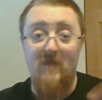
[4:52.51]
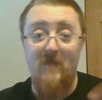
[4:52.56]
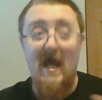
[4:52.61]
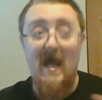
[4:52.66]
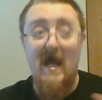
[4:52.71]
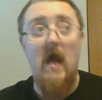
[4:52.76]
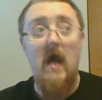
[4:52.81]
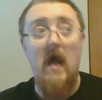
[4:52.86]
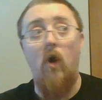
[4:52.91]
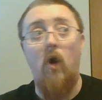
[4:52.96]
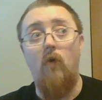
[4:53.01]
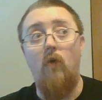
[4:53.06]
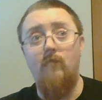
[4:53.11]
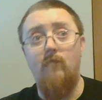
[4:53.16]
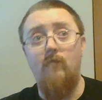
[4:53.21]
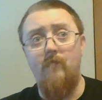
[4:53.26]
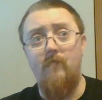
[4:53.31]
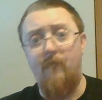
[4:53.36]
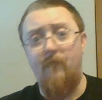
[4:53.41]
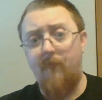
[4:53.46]
Now,
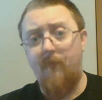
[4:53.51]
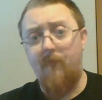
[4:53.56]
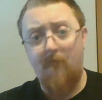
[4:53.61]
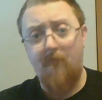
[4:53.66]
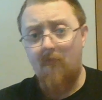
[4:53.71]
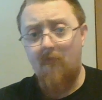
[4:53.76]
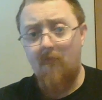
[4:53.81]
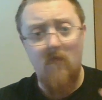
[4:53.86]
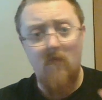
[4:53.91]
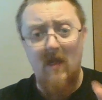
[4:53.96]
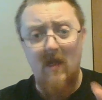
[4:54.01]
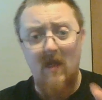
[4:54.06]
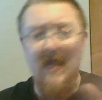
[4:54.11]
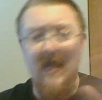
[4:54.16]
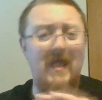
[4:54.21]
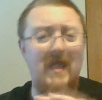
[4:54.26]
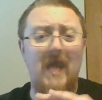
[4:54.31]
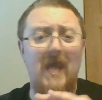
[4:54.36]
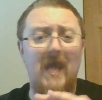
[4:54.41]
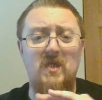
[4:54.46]

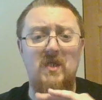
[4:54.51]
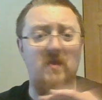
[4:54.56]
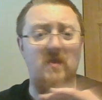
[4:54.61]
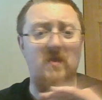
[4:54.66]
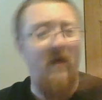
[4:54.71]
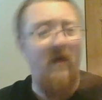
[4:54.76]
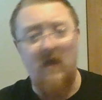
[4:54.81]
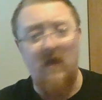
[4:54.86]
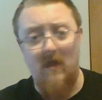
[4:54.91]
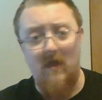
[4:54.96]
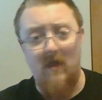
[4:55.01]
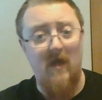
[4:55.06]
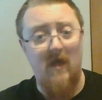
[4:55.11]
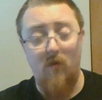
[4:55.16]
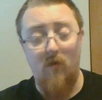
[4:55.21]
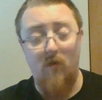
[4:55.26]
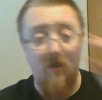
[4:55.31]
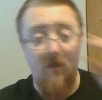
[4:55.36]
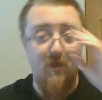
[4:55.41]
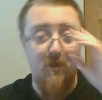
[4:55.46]
it tastes nothing like
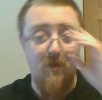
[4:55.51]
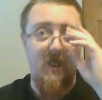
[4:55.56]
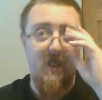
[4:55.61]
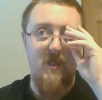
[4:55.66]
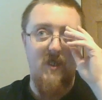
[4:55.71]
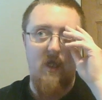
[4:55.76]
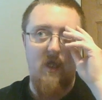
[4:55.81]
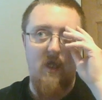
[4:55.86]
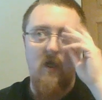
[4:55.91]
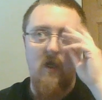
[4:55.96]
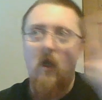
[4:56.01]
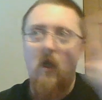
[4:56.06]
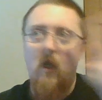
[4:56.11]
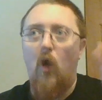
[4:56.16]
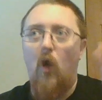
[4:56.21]
what it used to taste like.